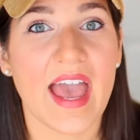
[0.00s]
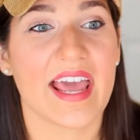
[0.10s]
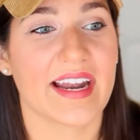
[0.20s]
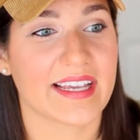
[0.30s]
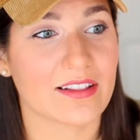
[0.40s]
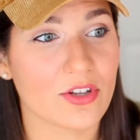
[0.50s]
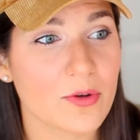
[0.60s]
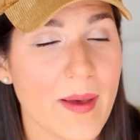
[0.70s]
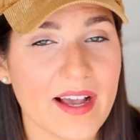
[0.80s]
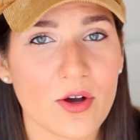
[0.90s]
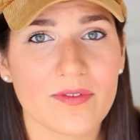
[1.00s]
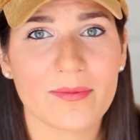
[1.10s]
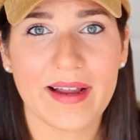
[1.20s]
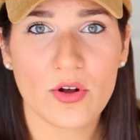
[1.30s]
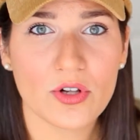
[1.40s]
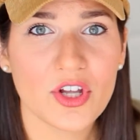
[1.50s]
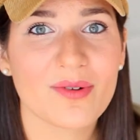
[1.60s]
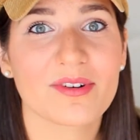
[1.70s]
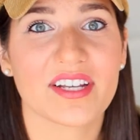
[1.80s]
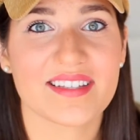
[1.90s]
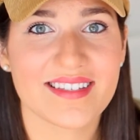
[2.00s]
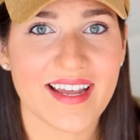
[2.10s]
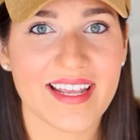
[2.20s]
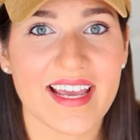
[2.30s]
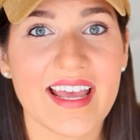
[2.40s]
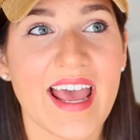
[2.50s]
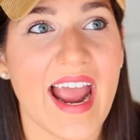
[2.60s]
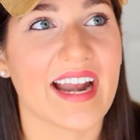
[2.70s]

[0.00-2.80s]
and I can look back over my old homework and study it,